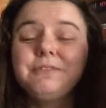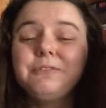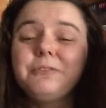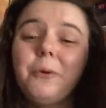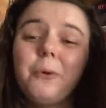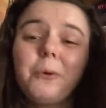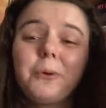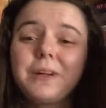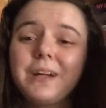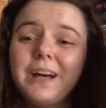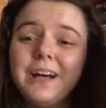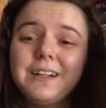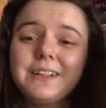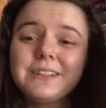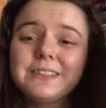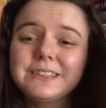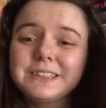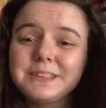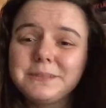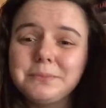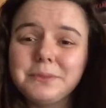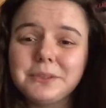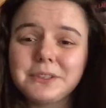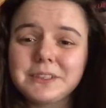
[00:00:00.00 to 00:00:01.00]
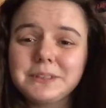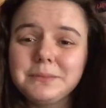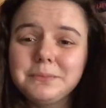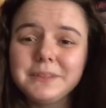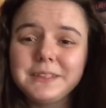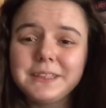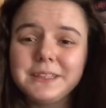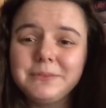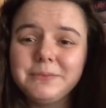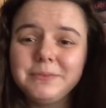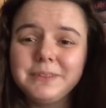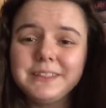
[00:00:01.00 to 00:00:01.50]
$4 at Books A
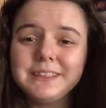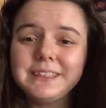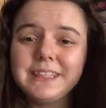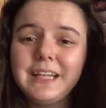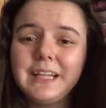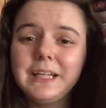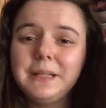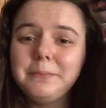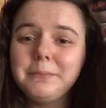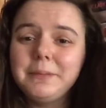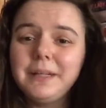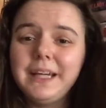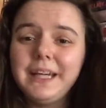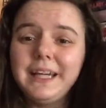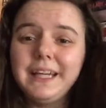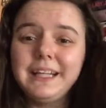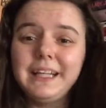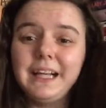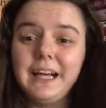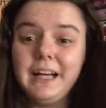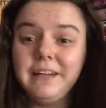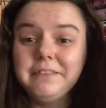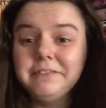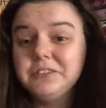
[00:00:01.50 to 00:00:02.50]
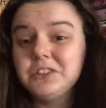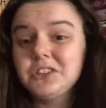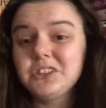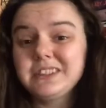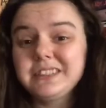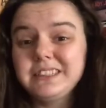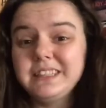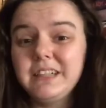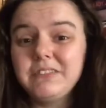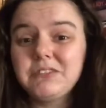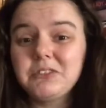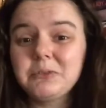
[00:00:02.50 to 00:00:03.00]
Million one time, and I've
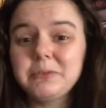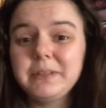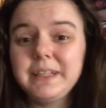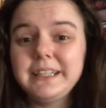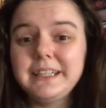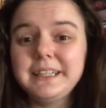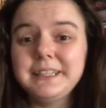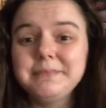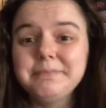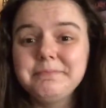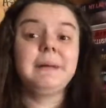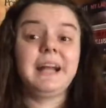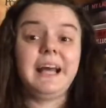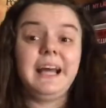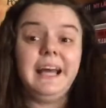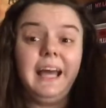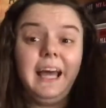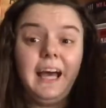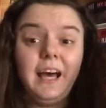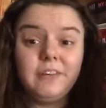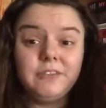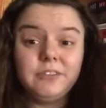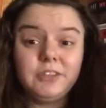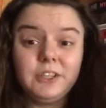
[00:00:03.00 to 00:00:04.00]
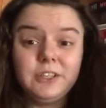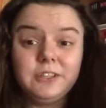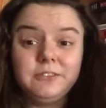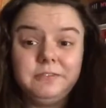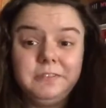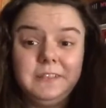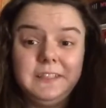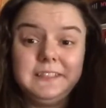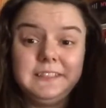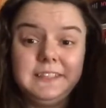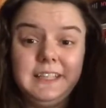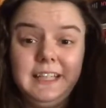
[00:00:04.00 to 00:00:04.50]
just never read it. But I have heard
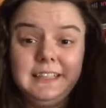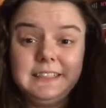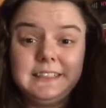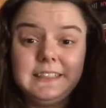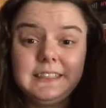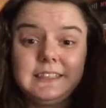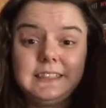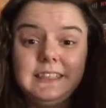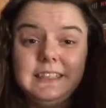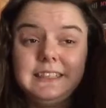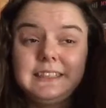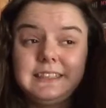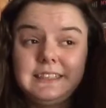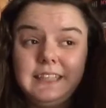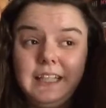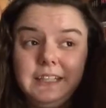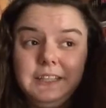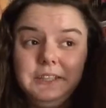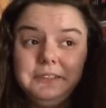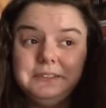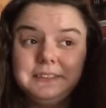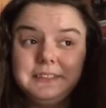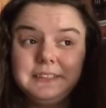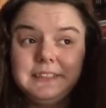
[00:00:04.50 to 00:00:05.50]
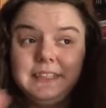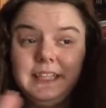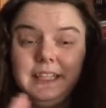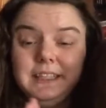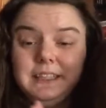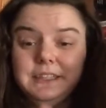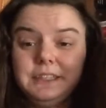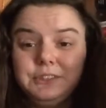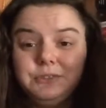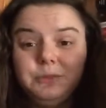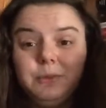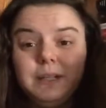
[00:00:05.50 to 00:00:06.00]
fantastic things. I know it's set
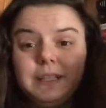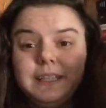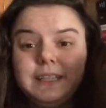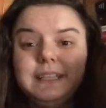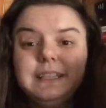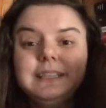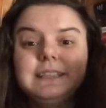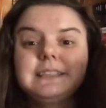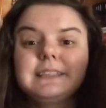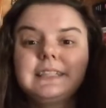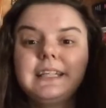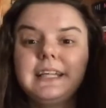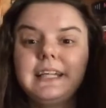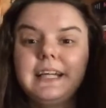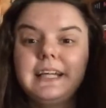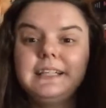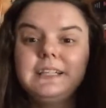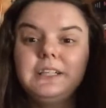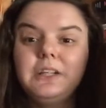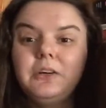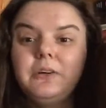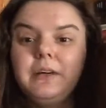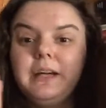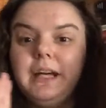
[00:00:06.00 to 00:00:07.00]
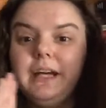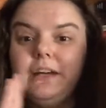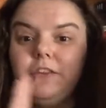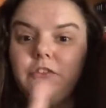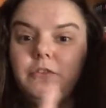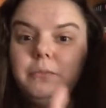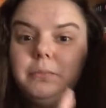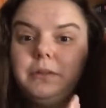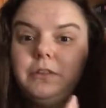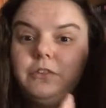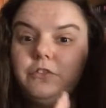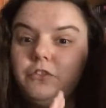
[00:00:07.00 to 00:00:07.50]
in the 20s, and I know it has
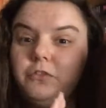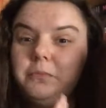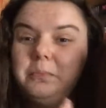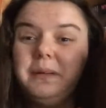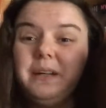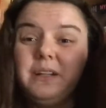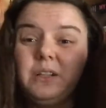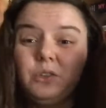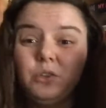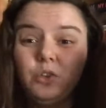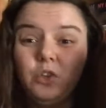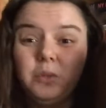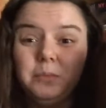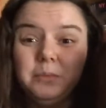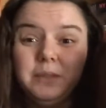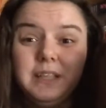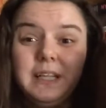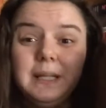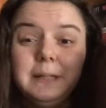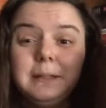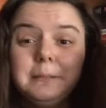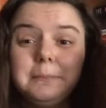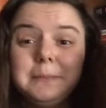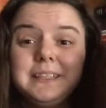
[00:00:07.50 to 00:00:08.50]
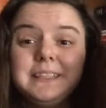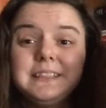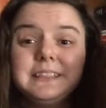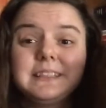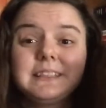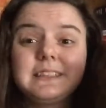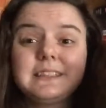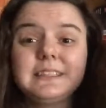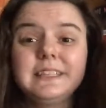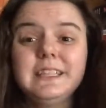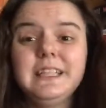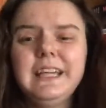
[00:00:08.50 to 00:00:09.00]
a bunch of paranormal
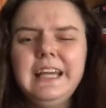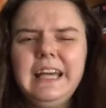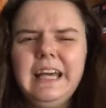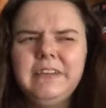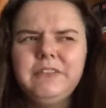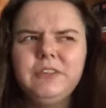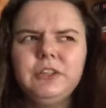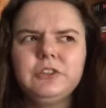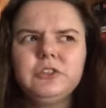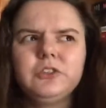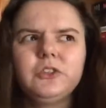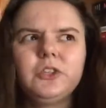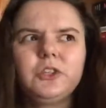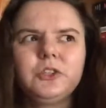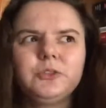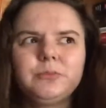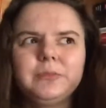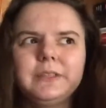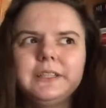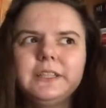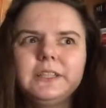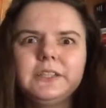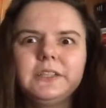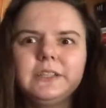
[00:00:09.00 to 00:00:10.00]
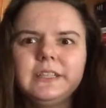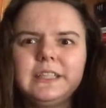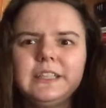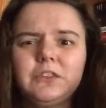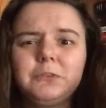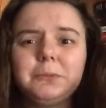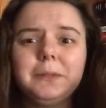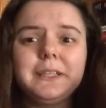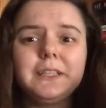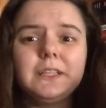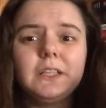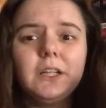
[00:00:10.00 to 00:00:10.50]
elements. I've also heard really good things
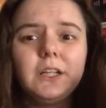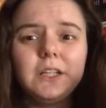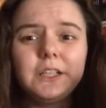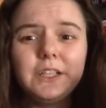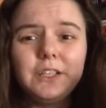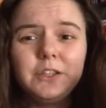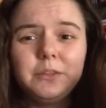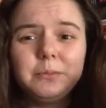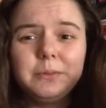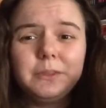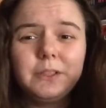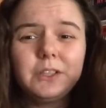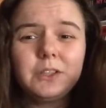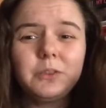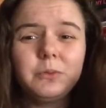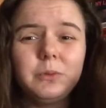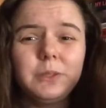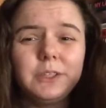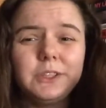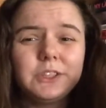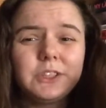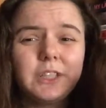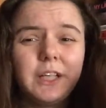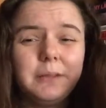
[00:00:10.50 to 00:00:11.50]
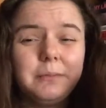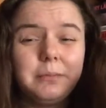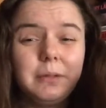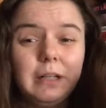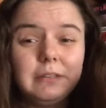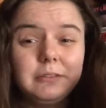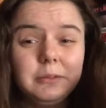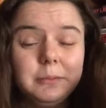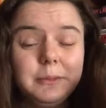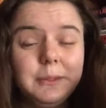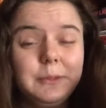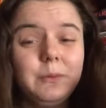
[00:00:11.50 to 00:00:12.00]
about the audiobook, which I
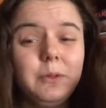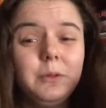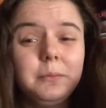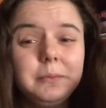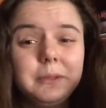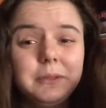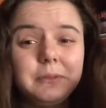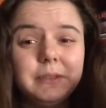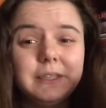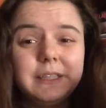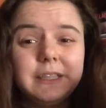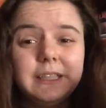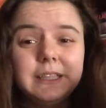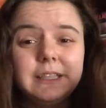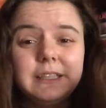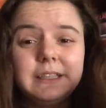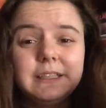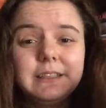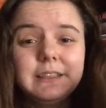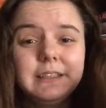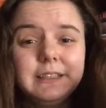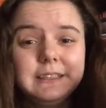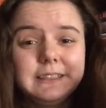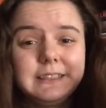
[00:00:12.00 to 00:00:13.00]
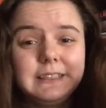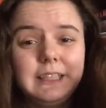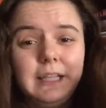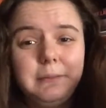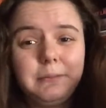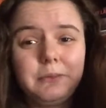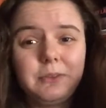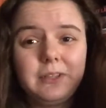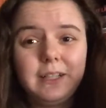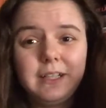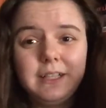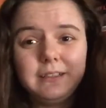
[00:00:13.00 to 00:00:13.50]
probably won't be reading this
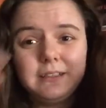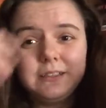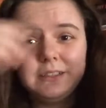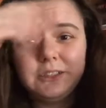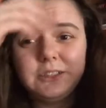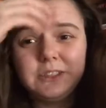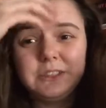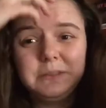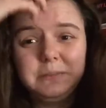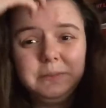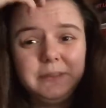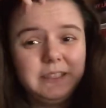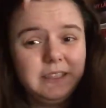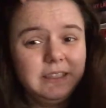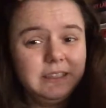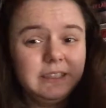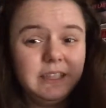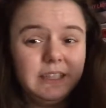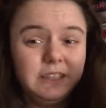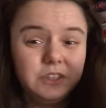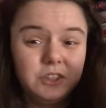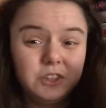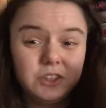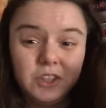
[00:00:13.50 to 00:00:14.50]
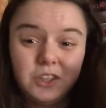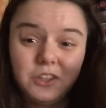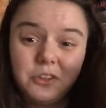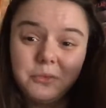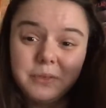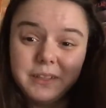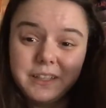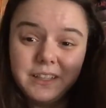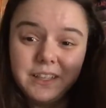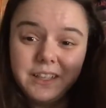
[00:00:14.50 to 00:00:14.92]
time around just because I struggle with